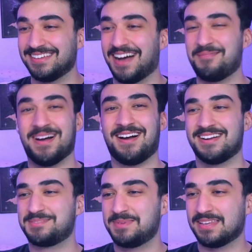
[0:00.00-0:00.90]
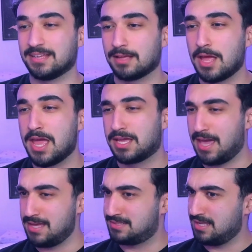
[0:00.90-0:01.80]
Y'all, my heart is beating.
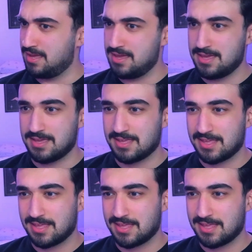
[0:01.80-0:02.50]
KZ!